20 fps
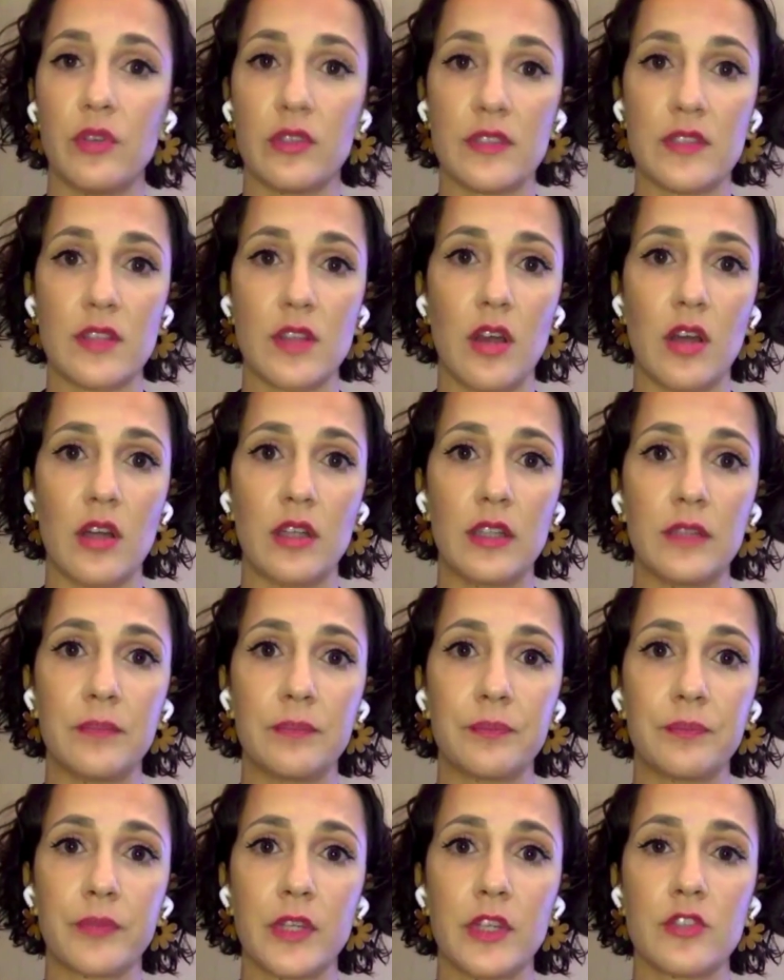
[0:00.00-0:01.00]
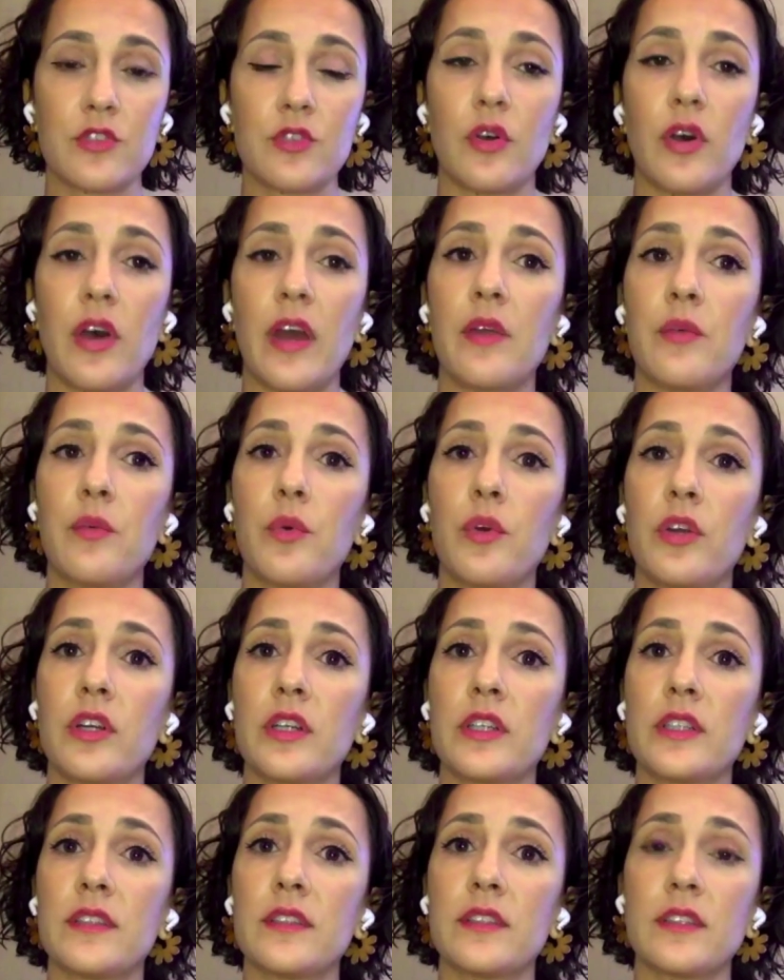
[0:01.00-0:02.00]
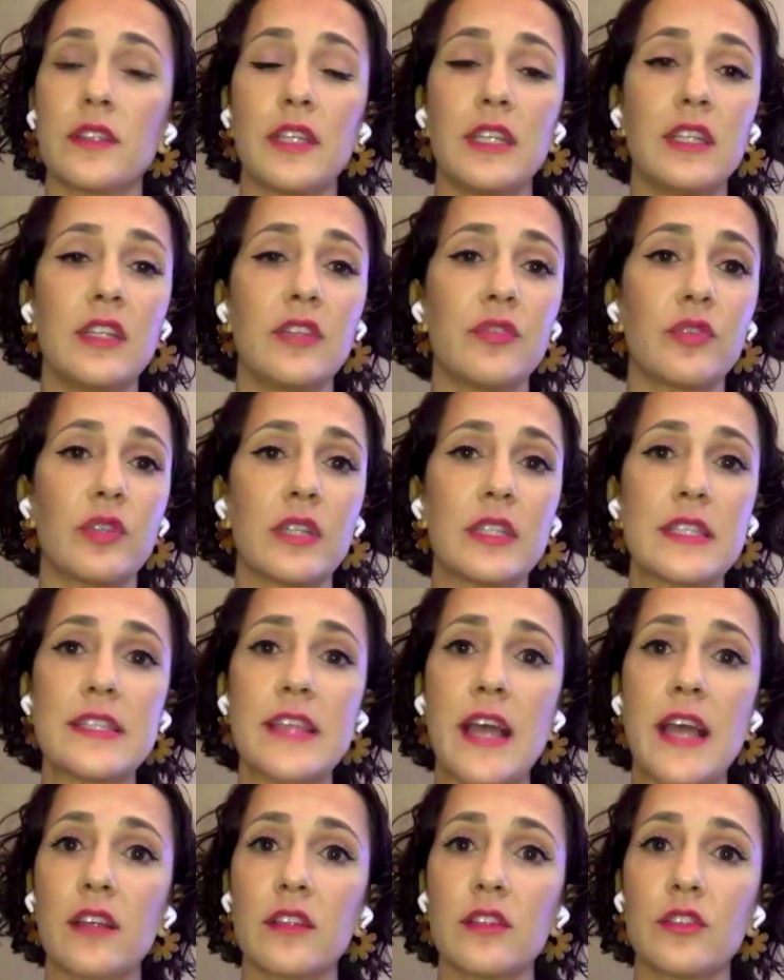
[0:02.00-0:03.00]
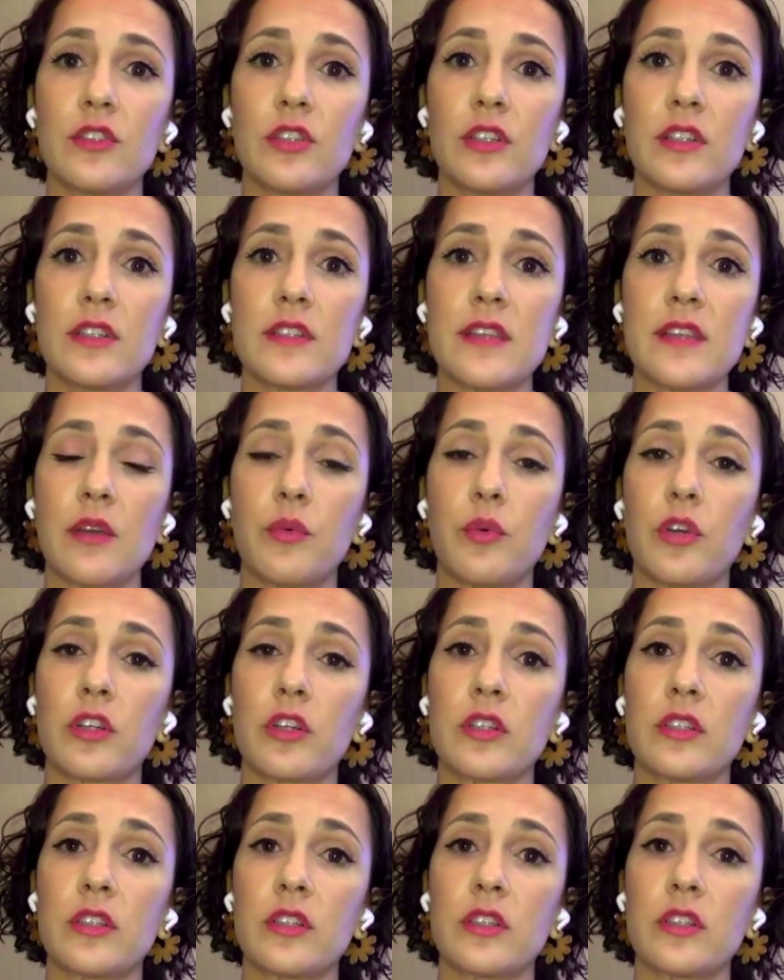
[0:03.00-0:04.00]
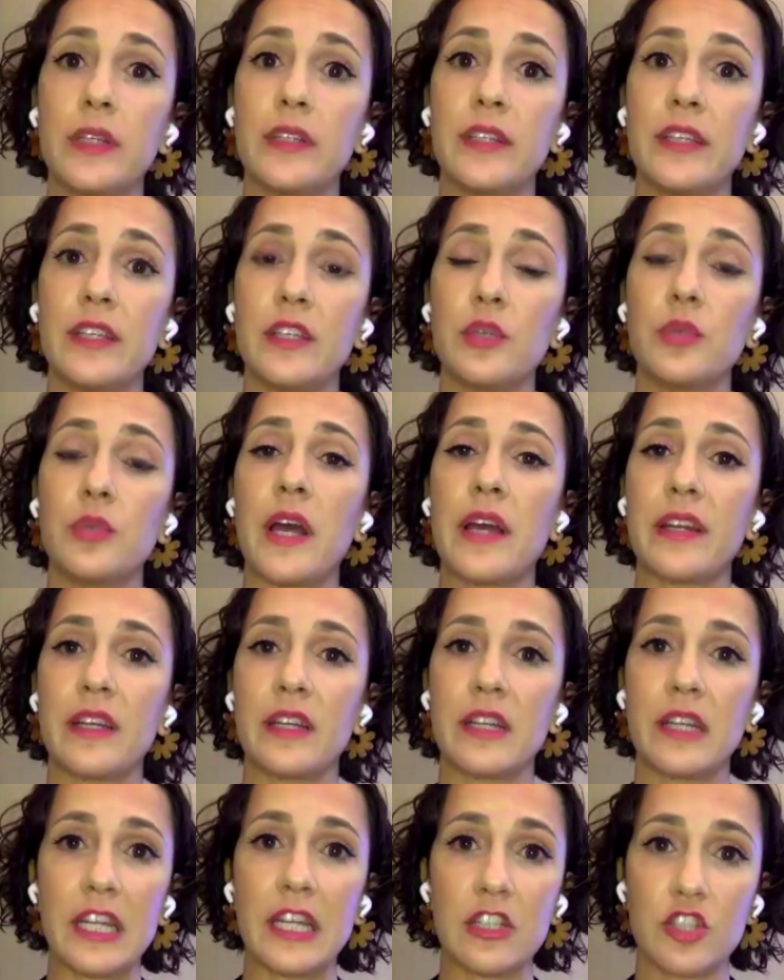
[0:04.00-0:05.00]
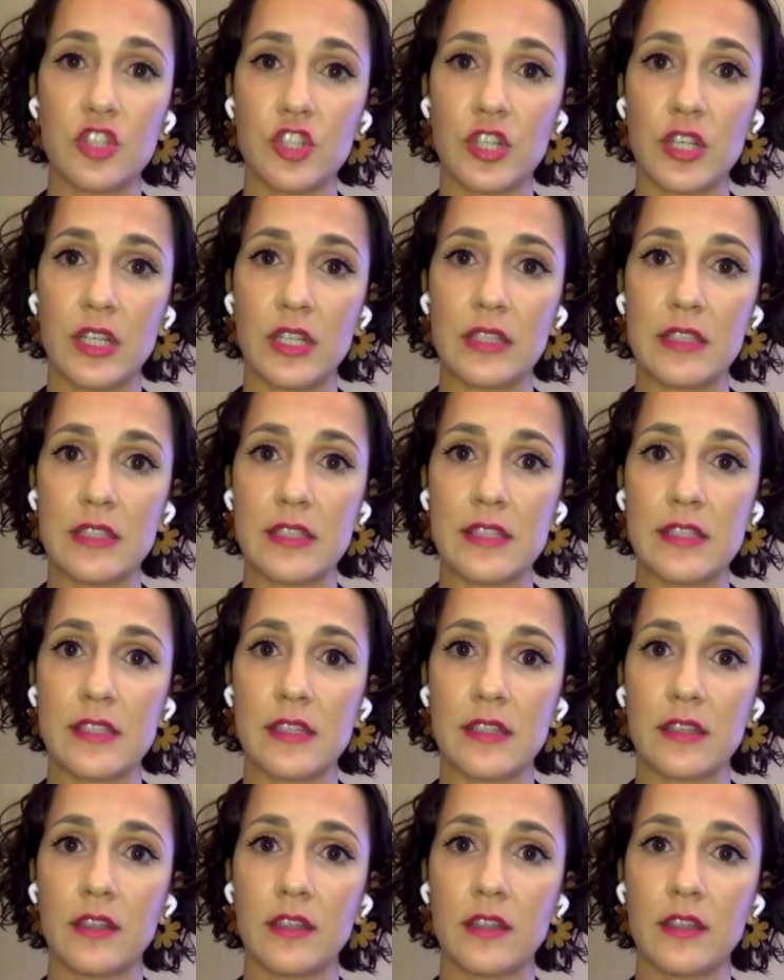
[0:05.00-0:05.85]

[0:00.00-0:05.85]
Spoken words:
focused on. So I worked in different sectors. I worked with the United Nations,